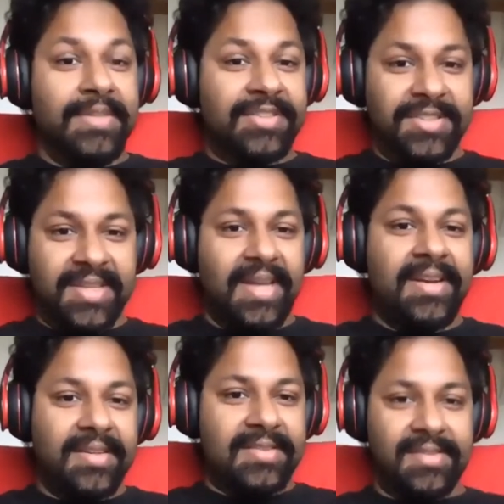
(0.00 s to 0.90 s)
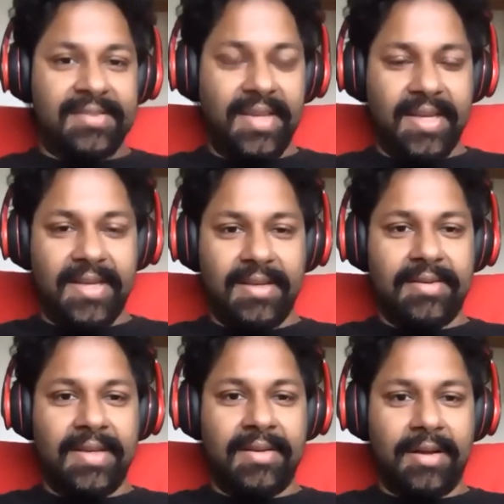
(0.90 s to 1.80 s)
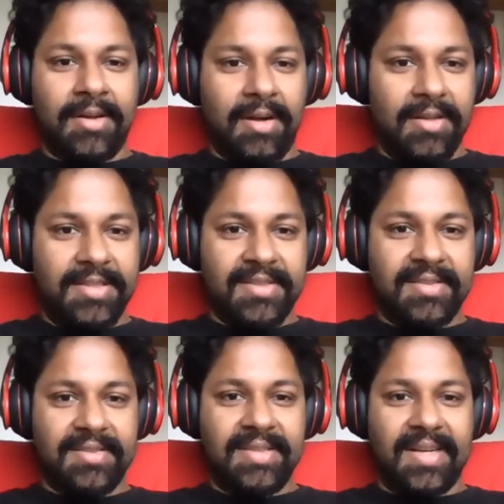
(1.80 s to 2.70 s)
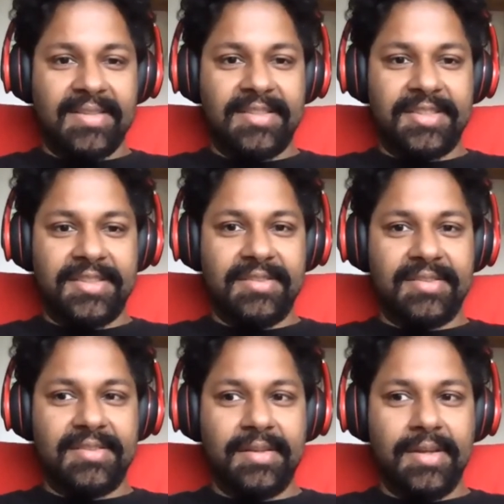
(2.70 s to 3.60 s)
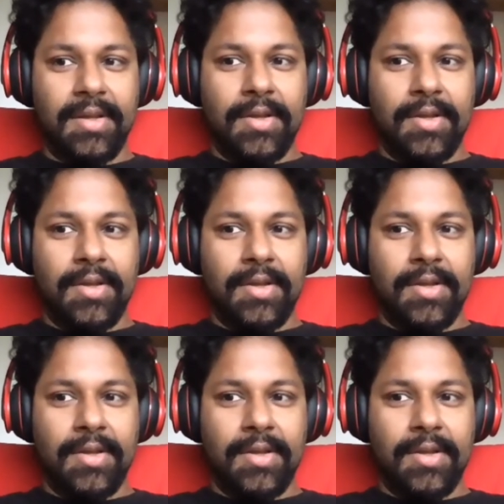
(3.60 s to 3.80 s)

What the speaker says: research scientists and oncologists and statisticians